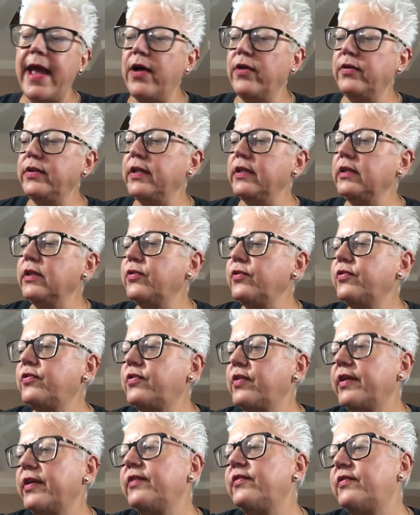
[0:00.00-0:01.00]
out the little
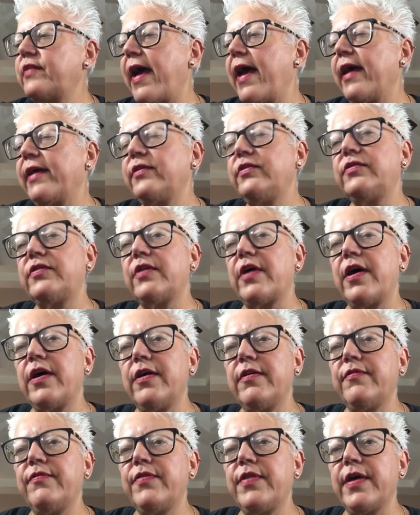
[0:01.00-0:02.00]
zigzags
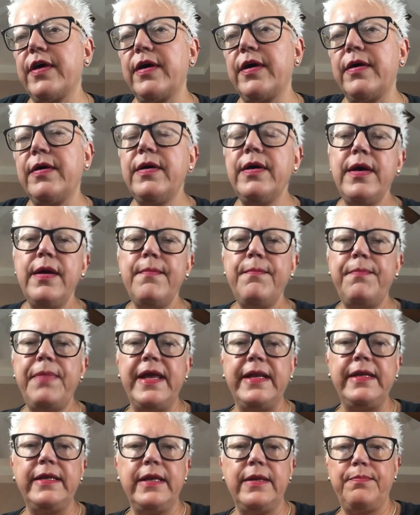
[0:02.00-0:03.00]
of the
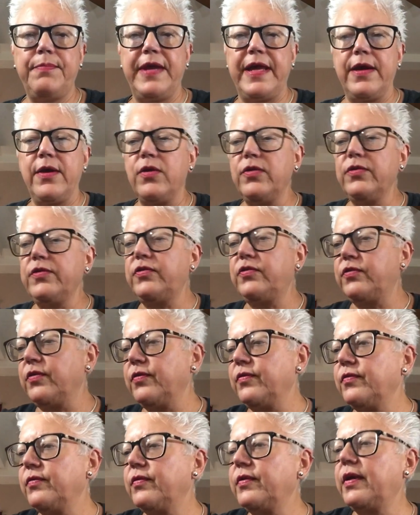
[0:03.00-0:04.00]
pendant bales.
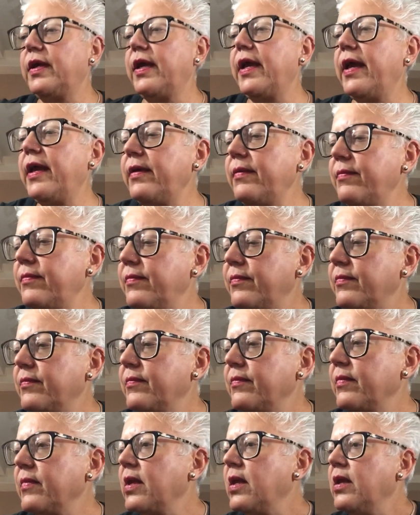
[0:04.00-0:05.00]
Okay,
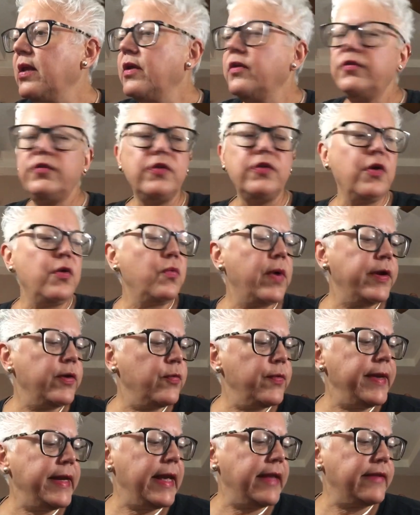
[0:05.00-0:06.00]
so why
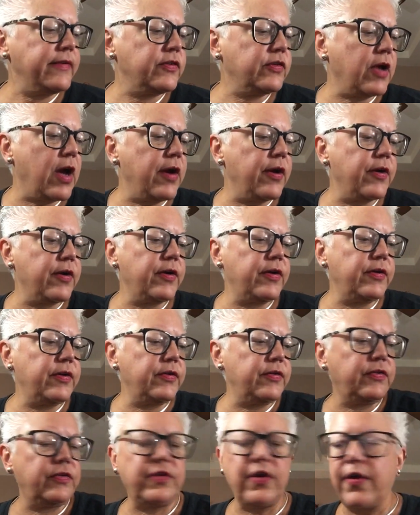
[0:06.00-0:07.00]
don't we get started?
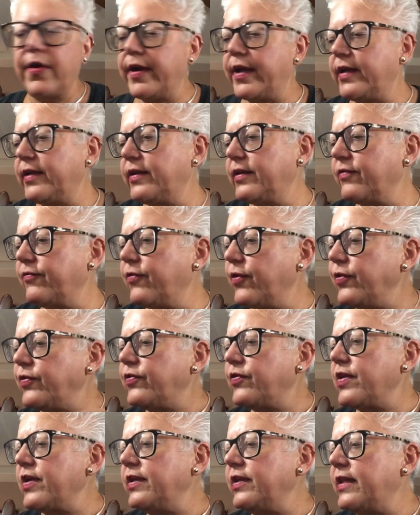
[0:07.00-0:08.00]
The
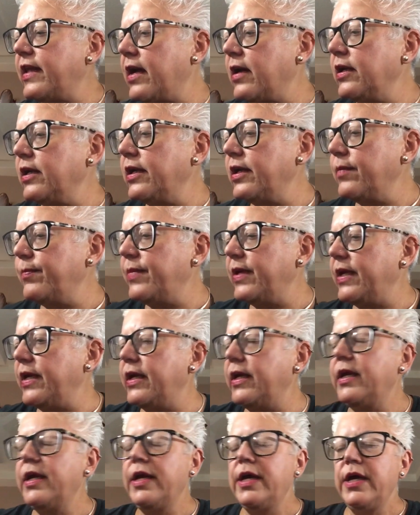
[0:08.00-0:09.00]
first thing that I'm going to
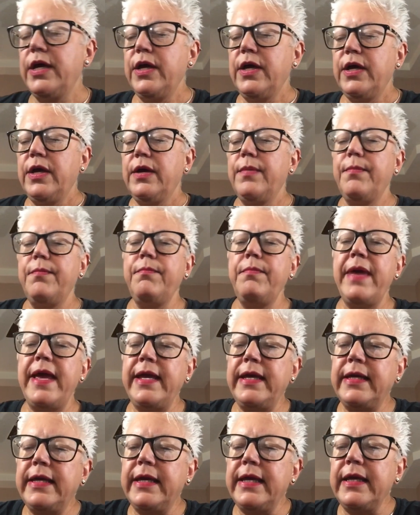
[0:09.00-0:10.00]
be
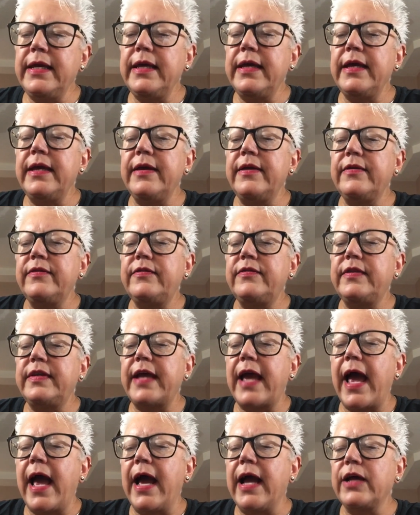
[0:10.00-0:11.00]
making is
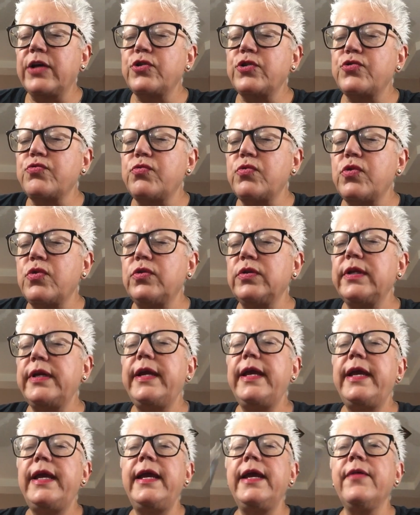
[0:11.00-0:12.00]
the
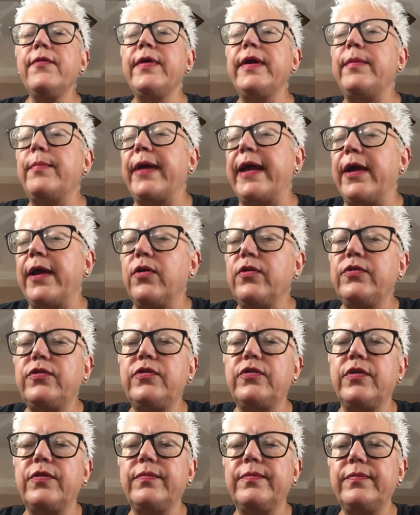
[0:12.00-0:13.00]
actual earring
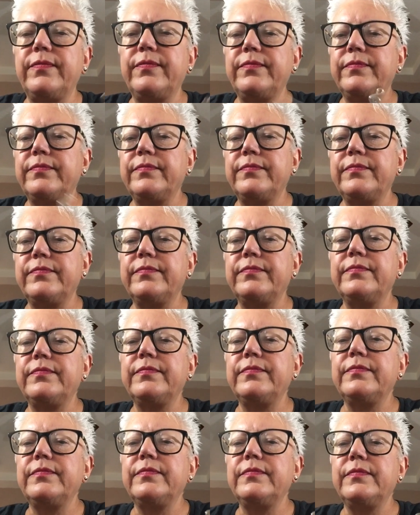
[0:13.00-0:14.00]
bales.
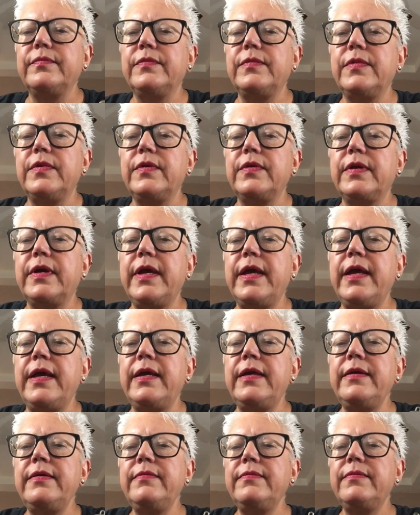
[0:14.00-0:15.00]

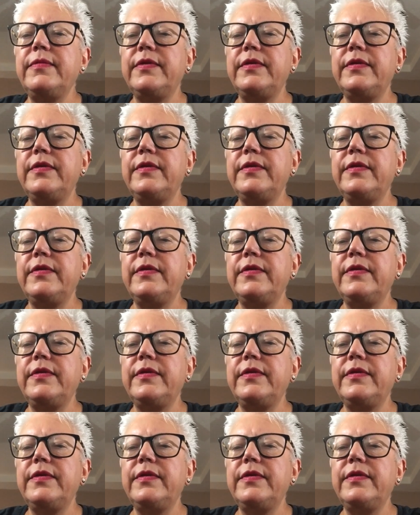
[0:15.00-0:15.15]
Okay,